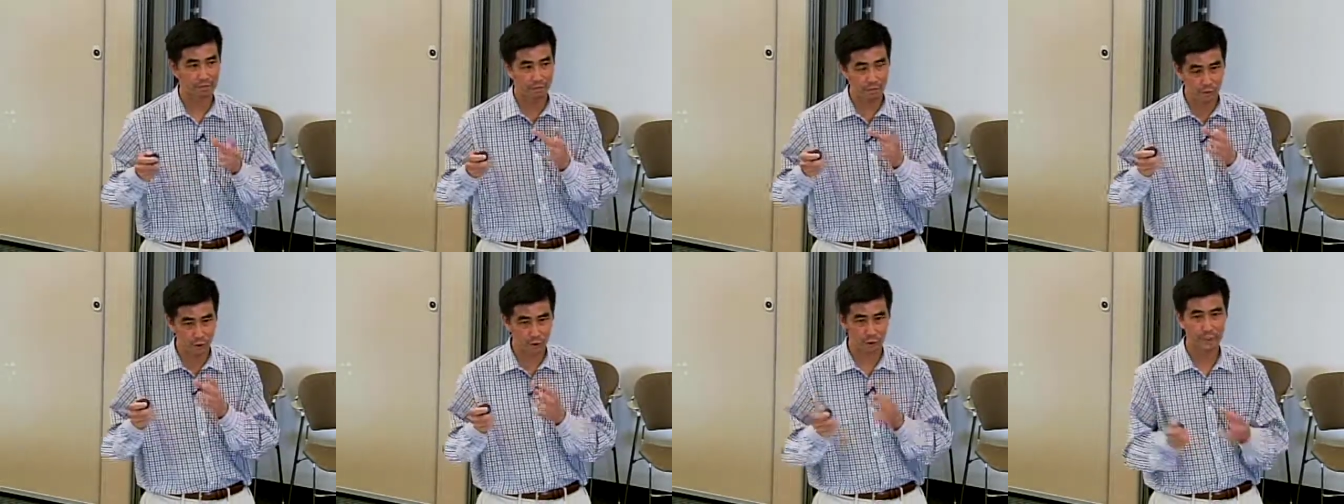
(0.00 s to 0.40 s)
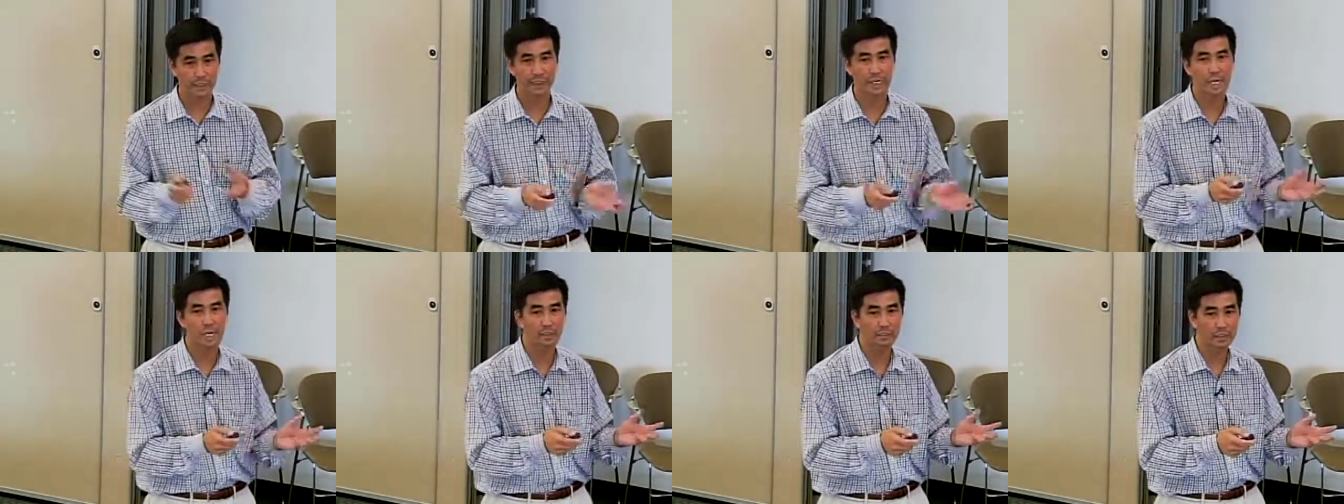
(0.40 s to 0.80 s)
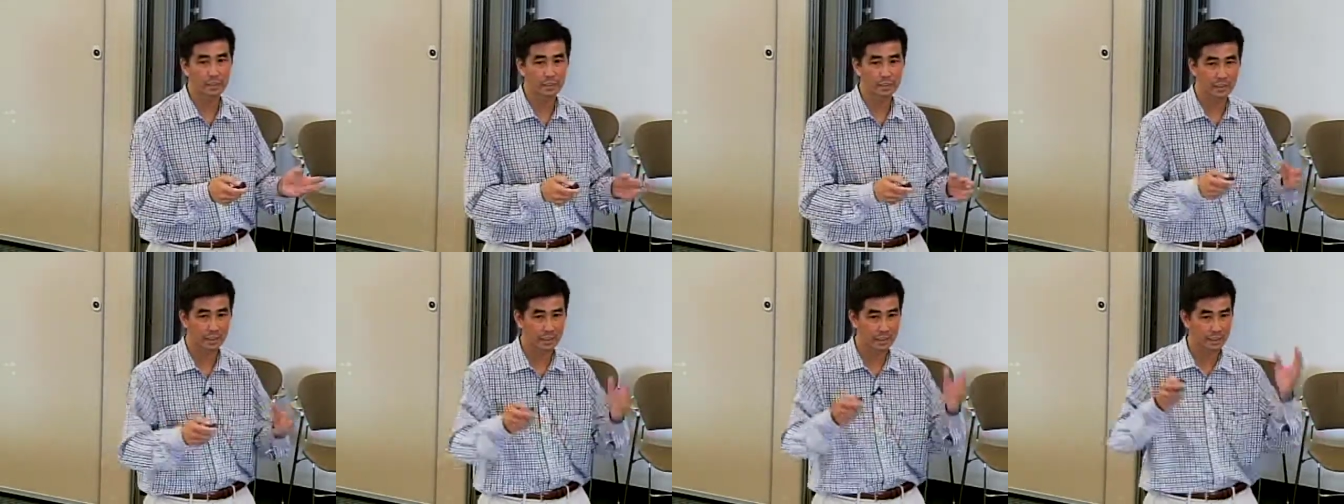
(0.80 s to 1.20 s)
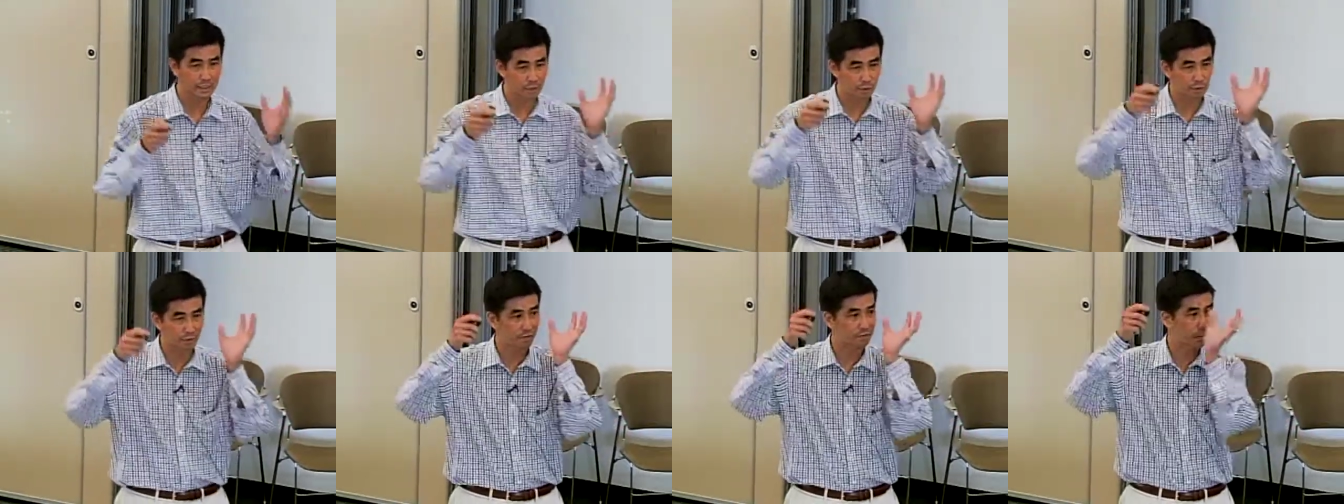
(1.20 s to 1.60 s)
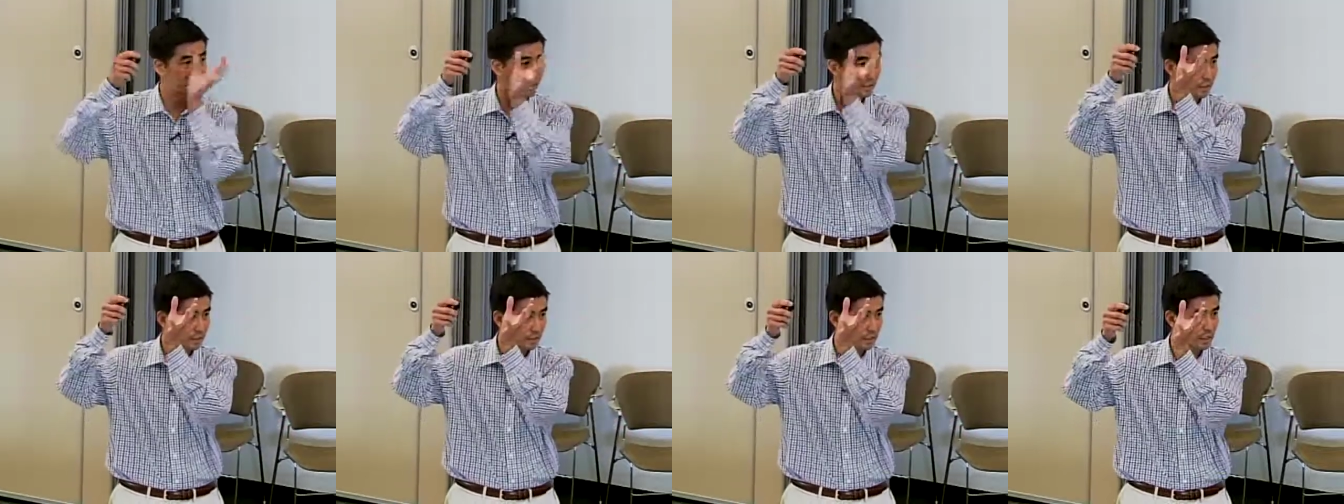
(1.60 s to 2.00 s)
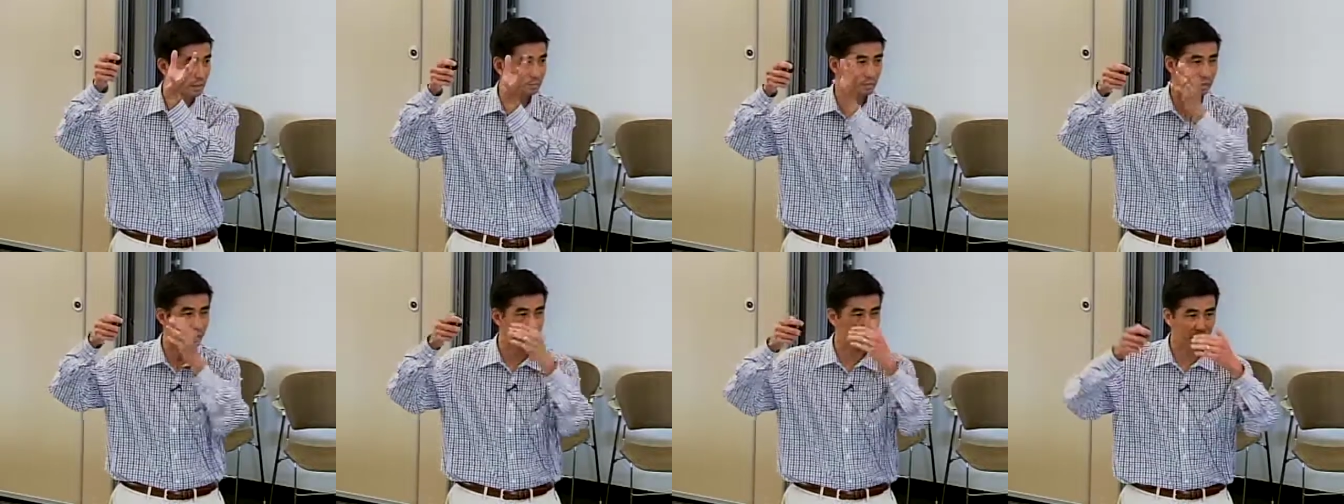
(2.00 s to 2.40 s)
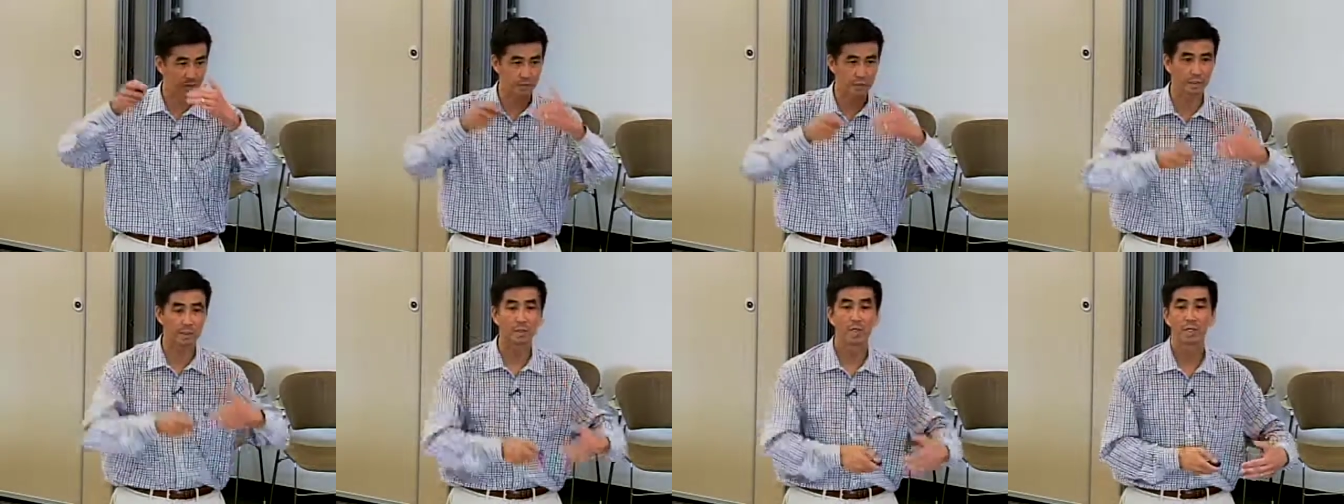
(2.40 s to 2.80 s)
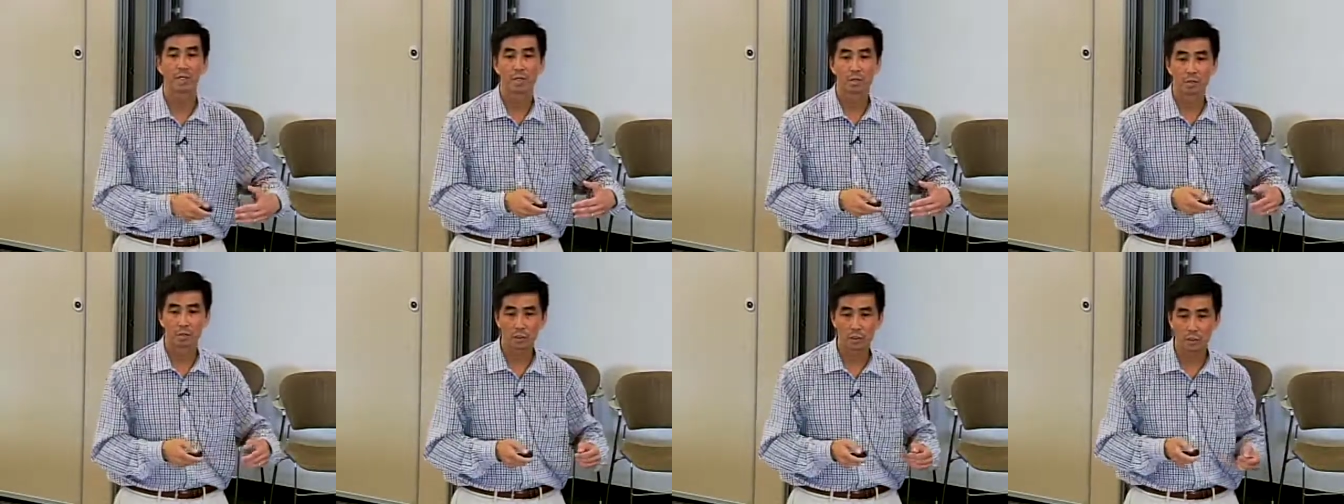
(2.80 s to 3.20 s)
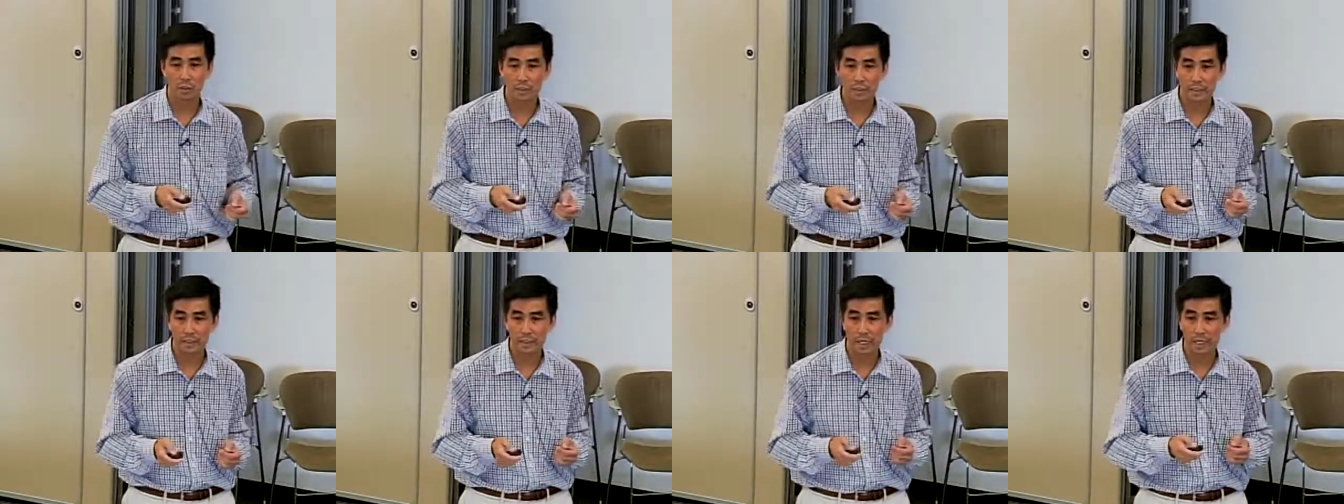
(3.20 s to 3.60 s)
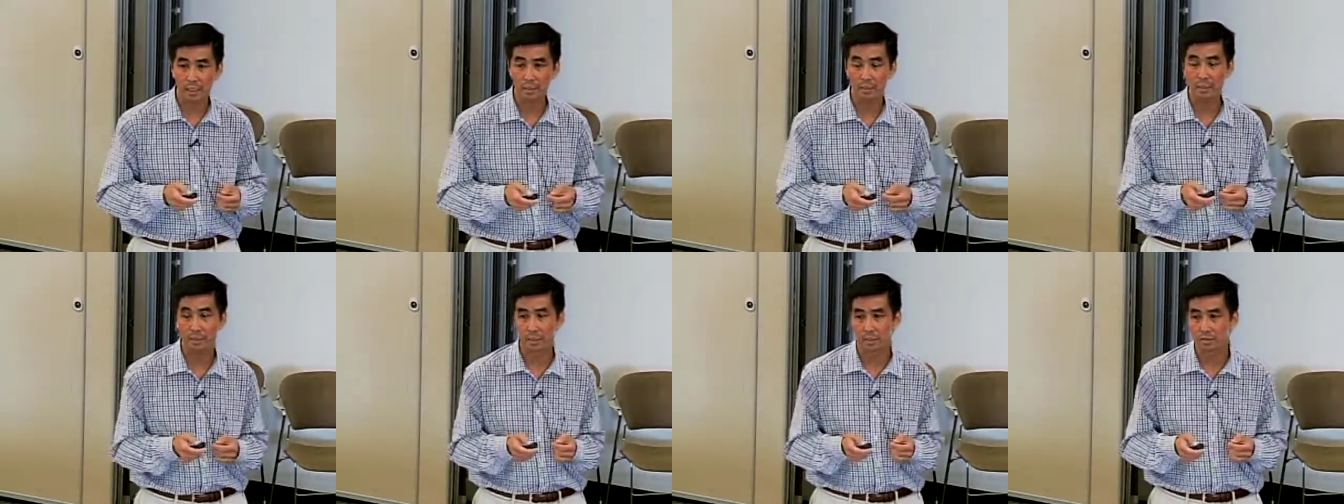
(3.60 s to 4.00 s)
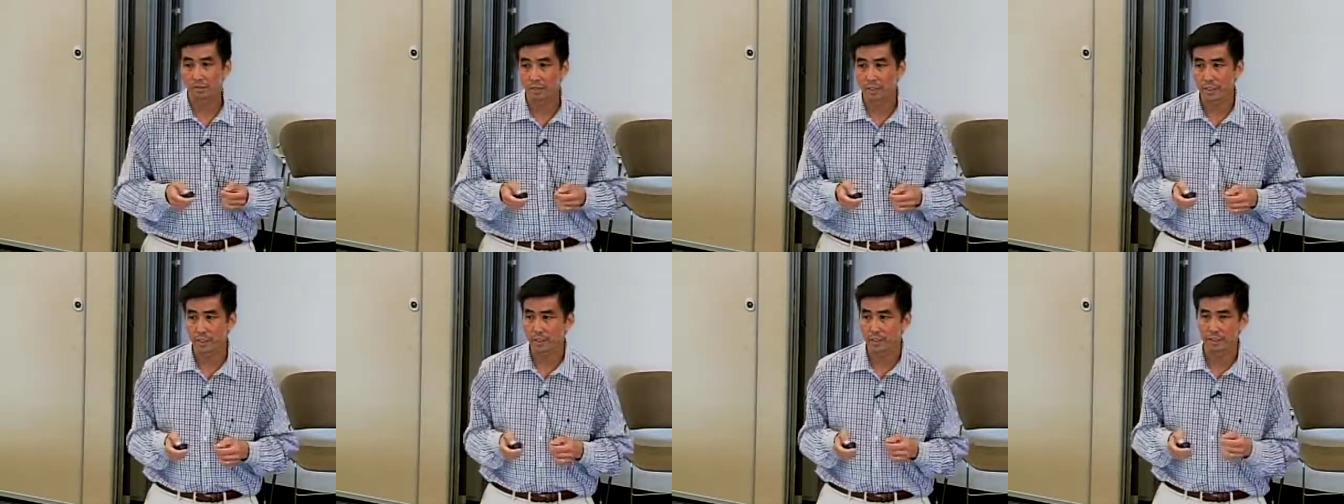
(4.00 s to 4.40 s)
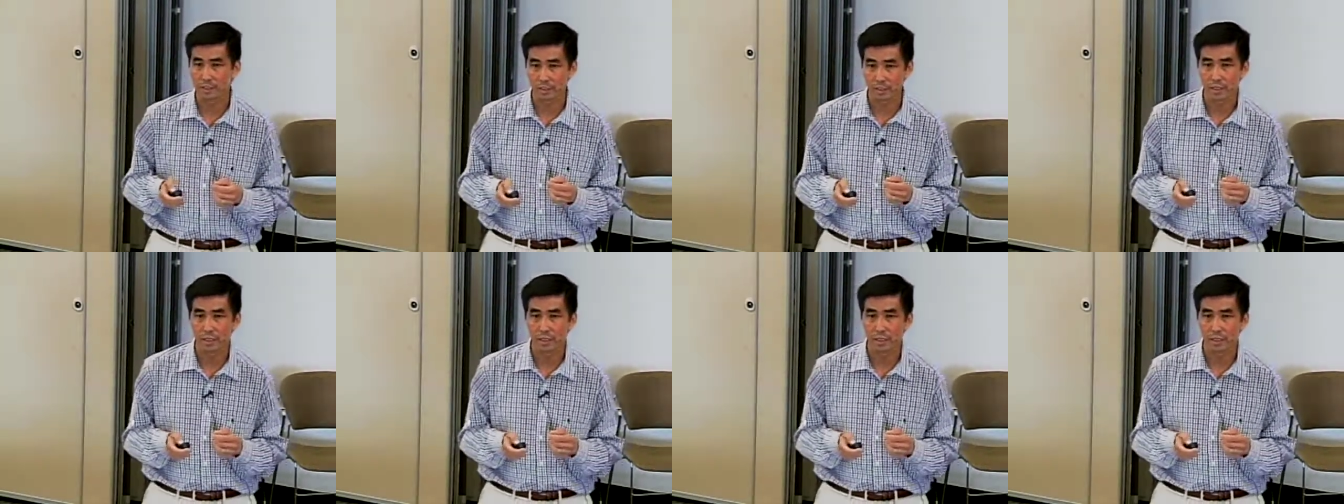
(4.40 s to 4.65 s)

if we took that out, then the kids who have clinical symptoms would would go into the non-clinical range.